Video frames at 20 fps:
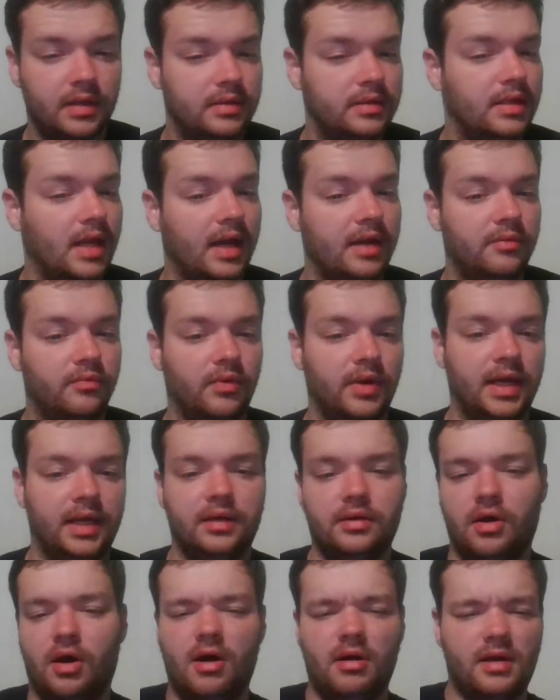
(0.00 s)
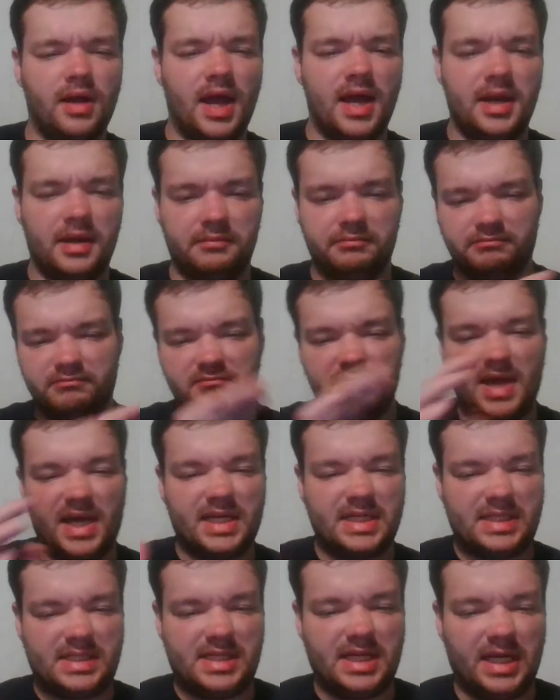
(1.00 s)
Nightwing, all kind of
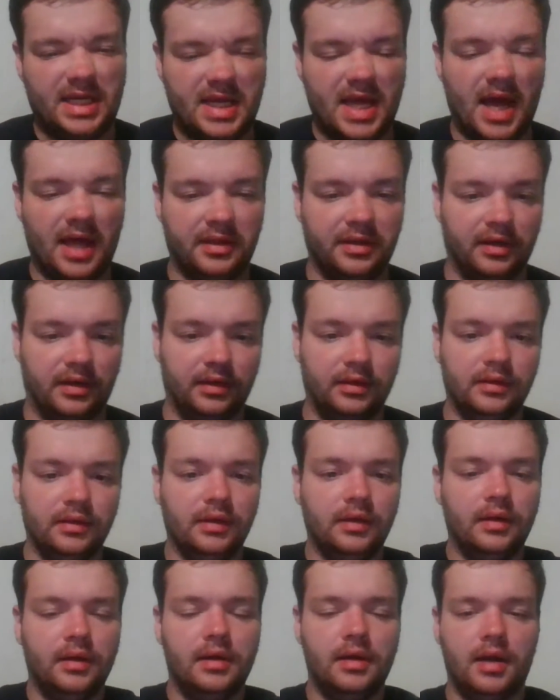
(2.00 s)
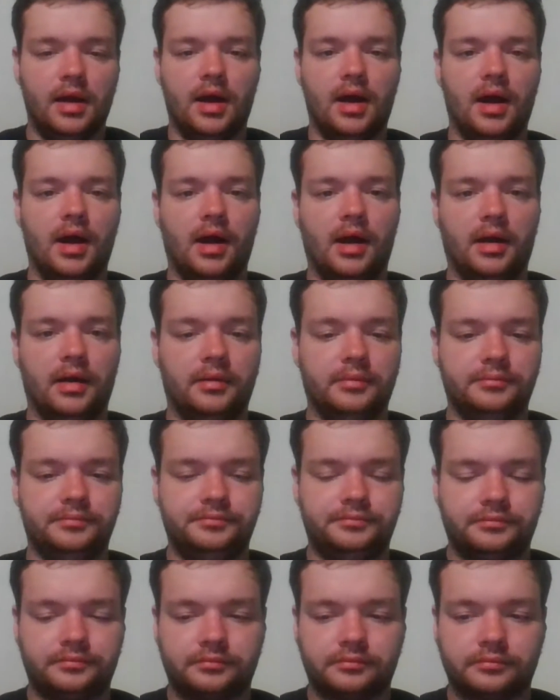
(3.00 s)
mixed together um,